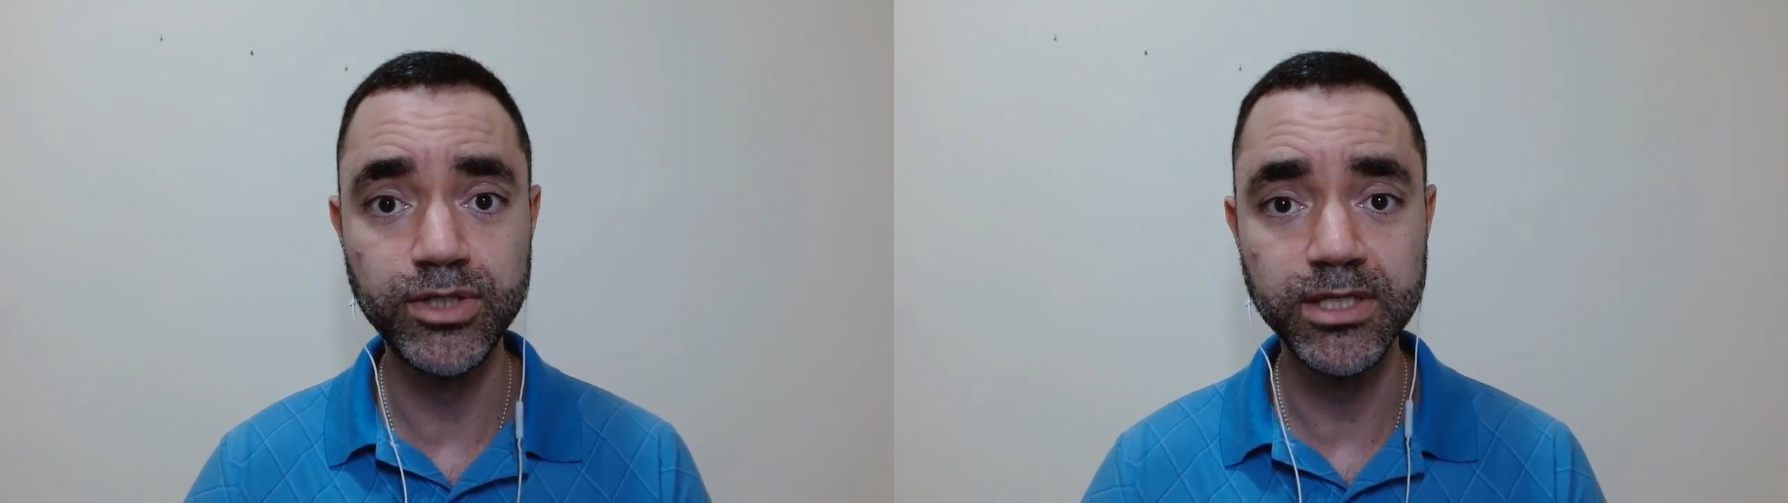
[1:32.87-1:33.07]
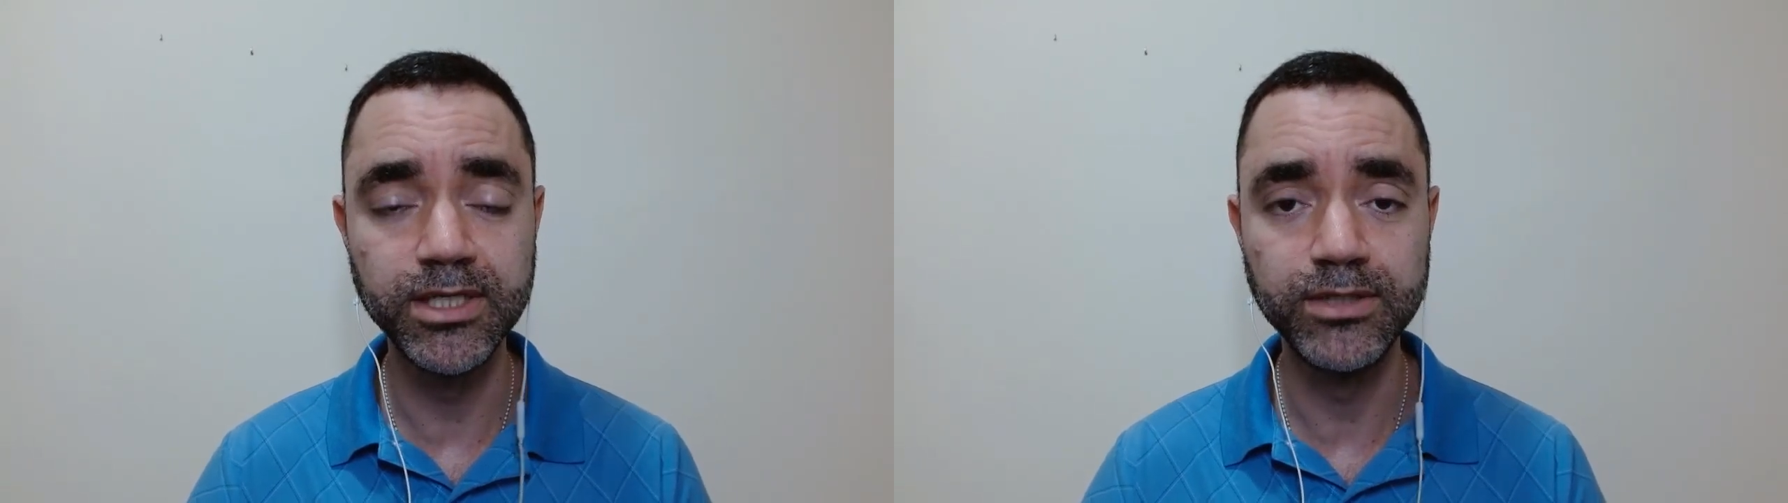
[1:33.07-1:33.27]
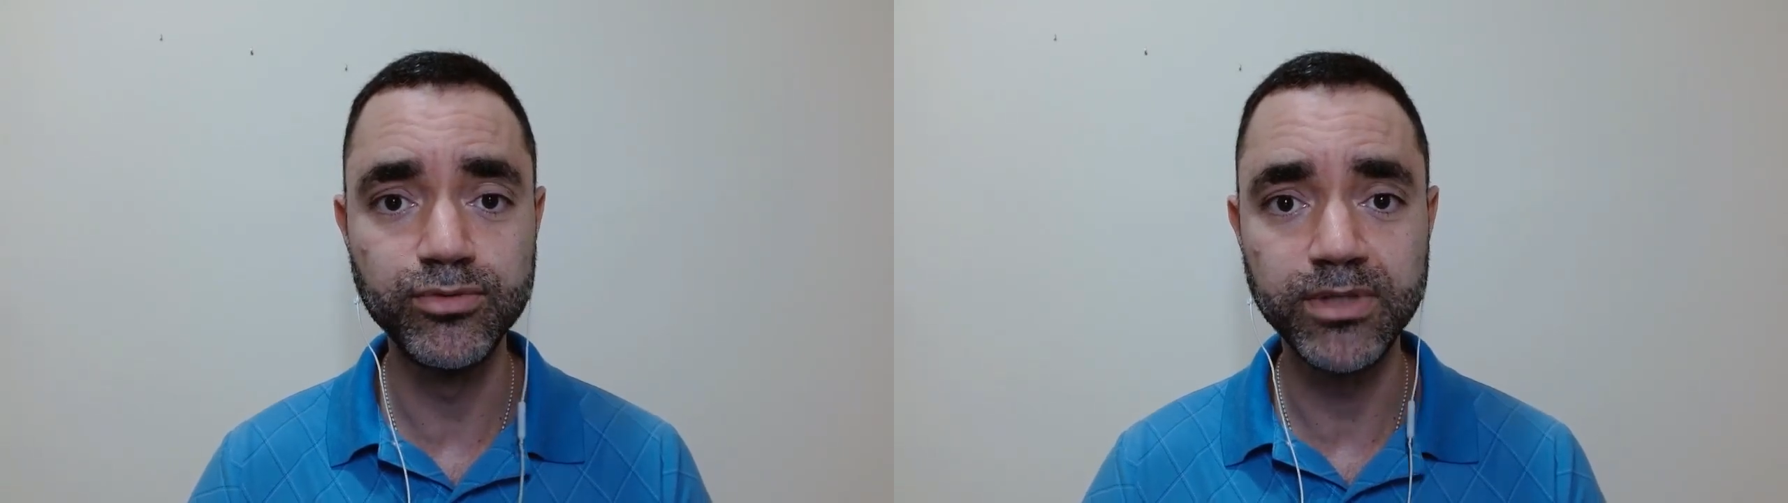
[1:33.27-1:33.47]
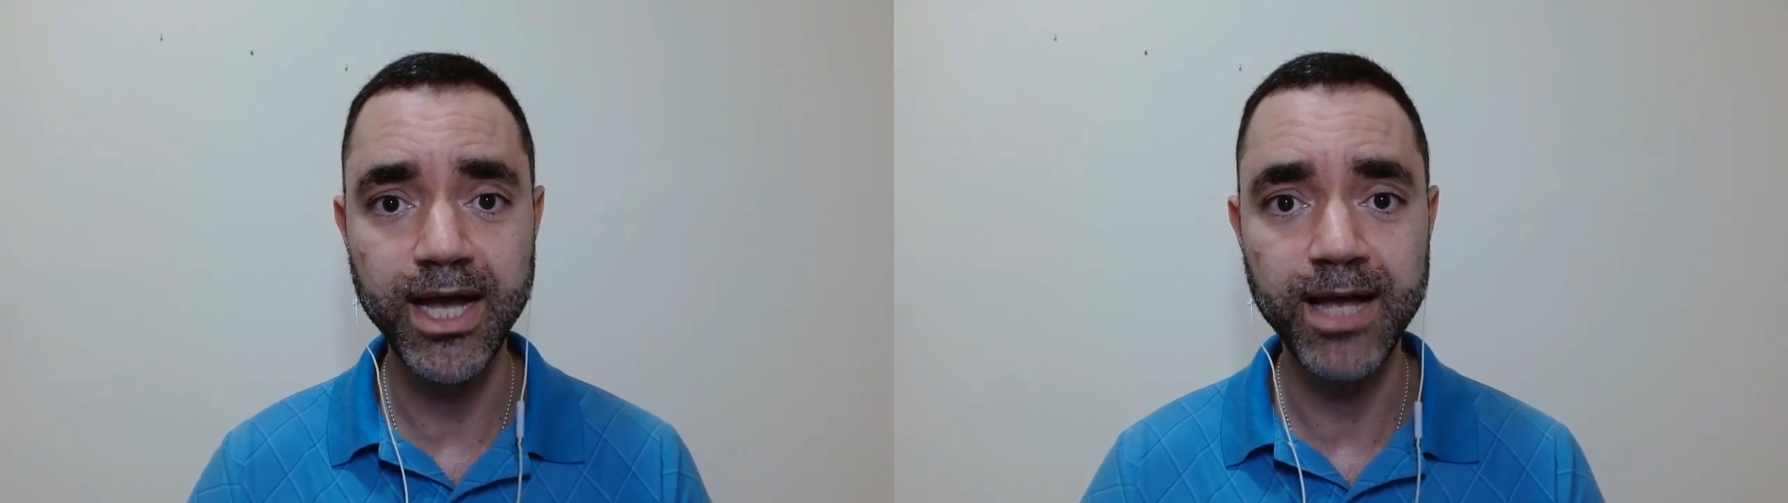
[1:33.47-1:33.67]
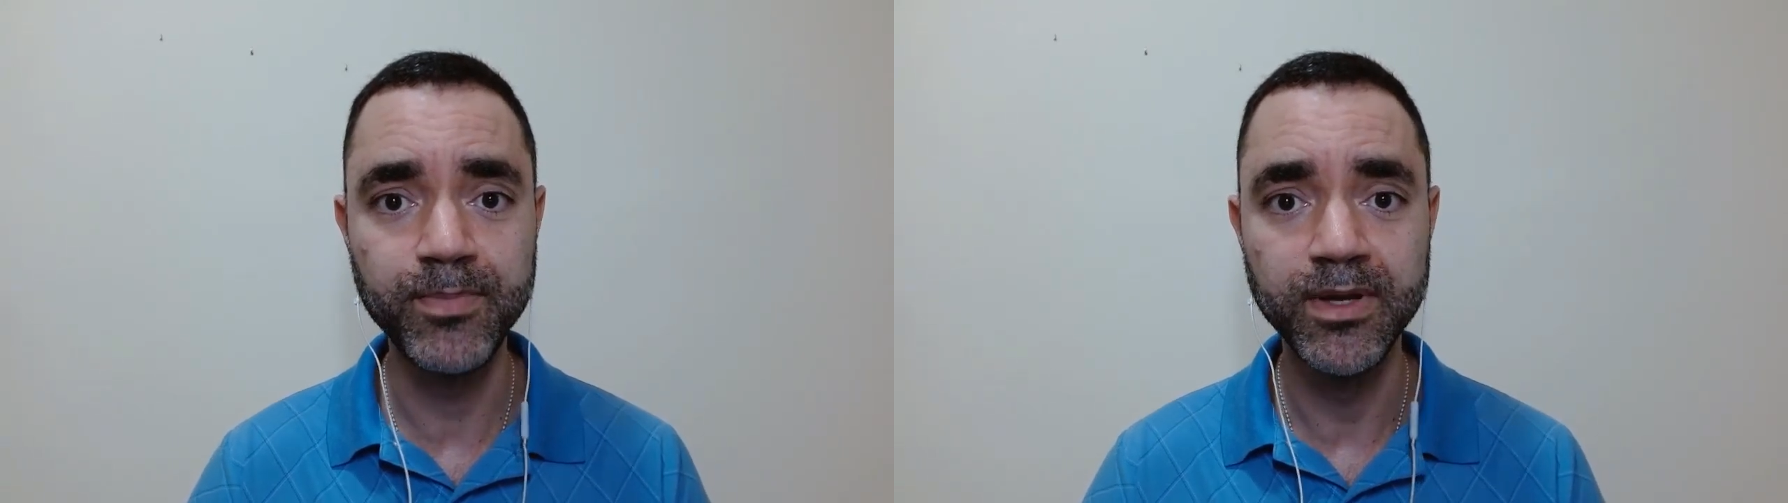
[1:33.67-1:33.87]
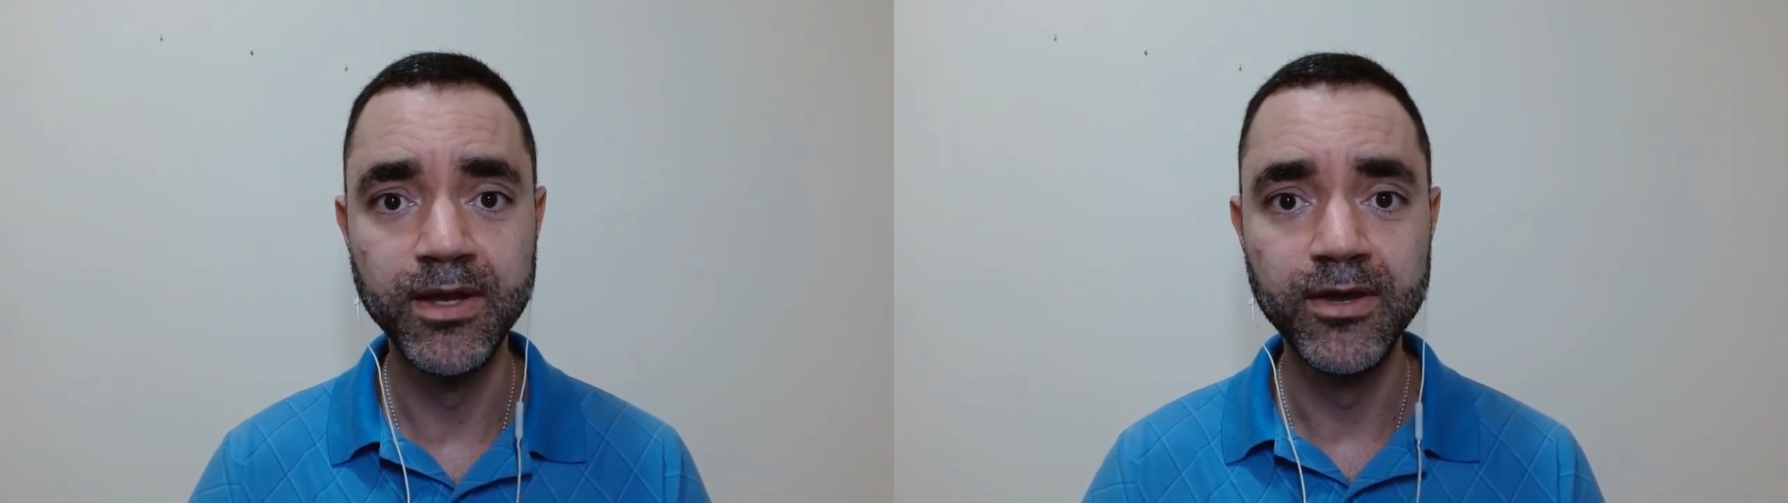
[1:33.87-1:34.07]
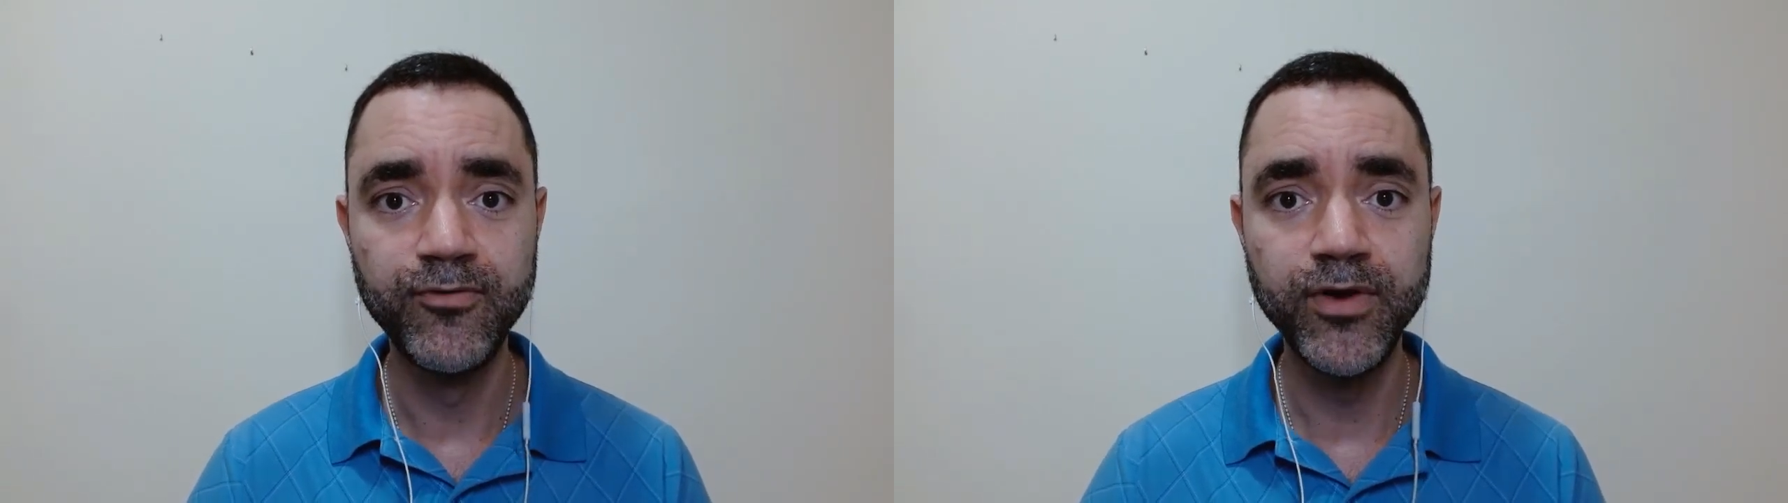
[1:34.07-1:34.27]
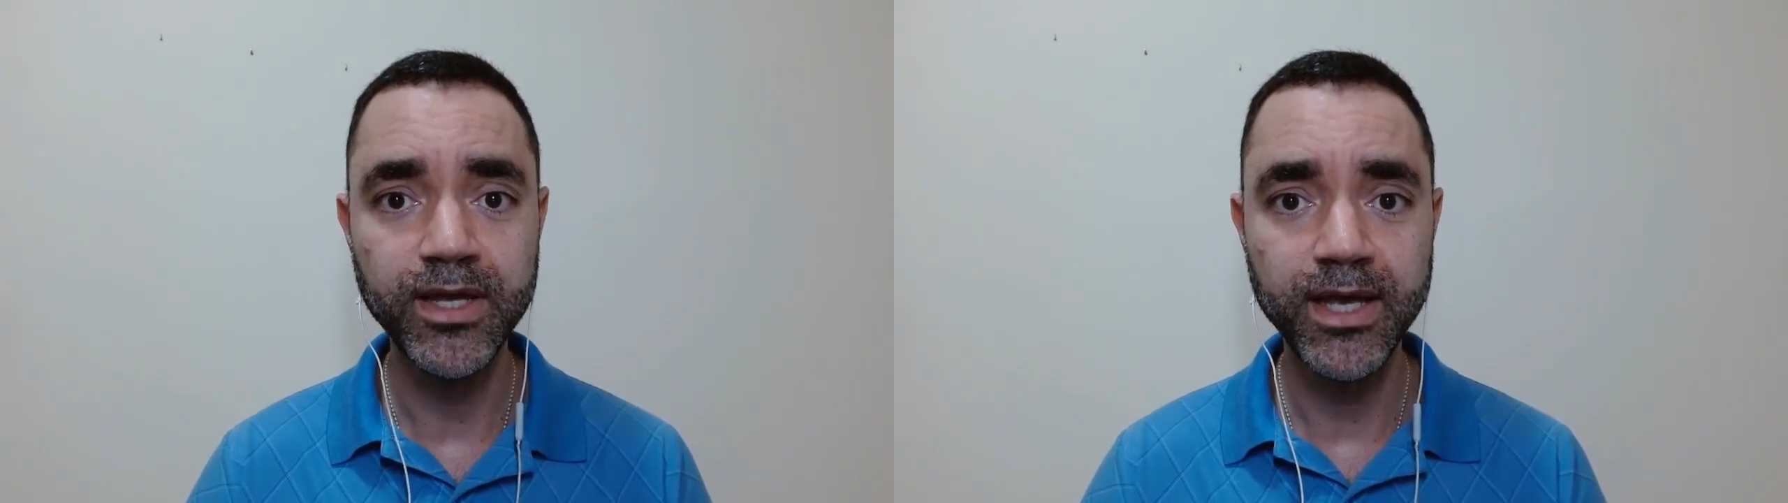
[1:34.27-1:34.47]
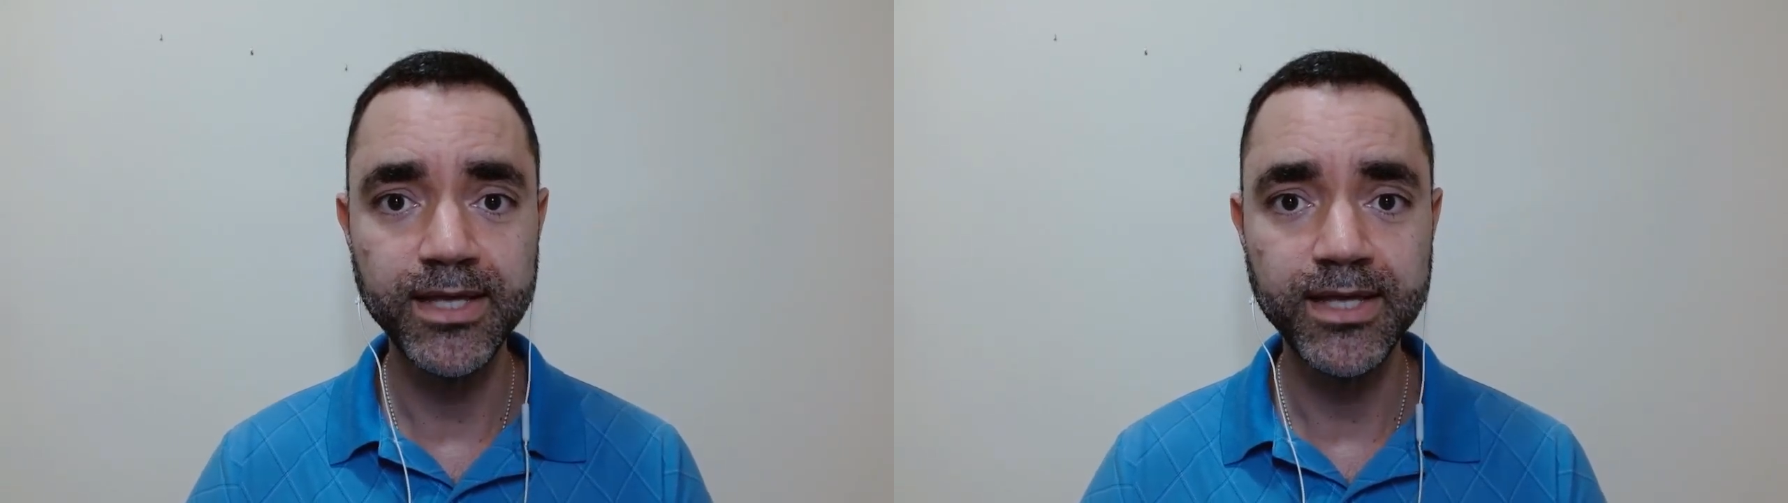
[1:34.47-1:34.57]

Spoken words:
need to type free